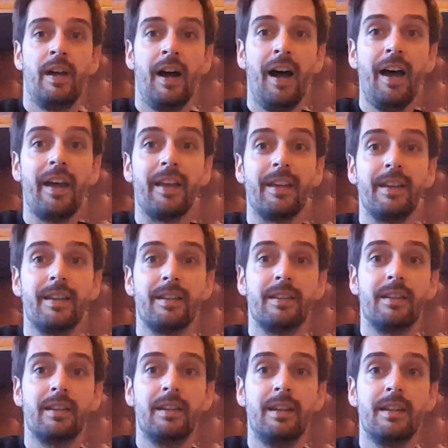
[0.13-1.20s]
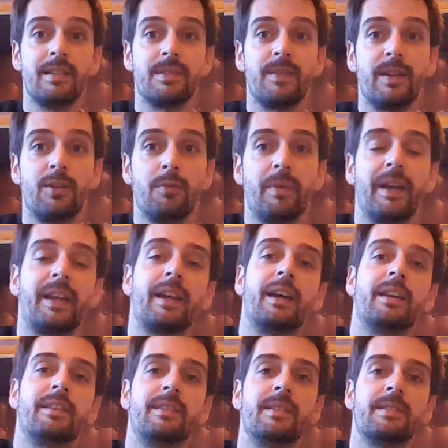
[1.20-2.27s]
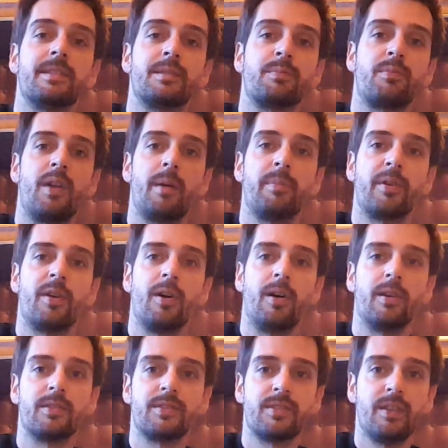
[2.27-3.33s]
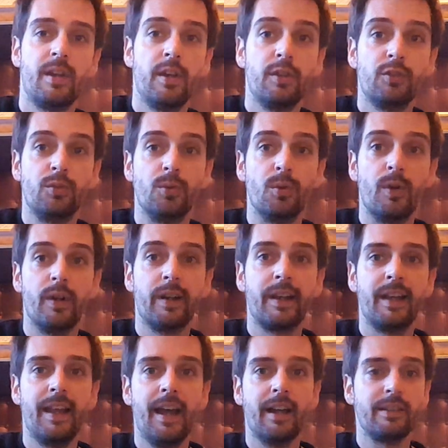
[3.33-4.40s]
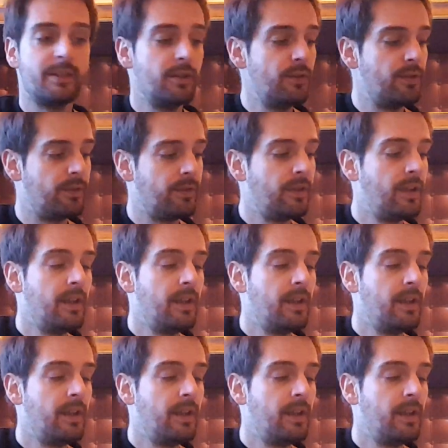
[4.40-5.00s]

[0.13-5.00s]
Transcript: Hi, it's Van Jungbeck and this is Proper Chords to Clair de Lune.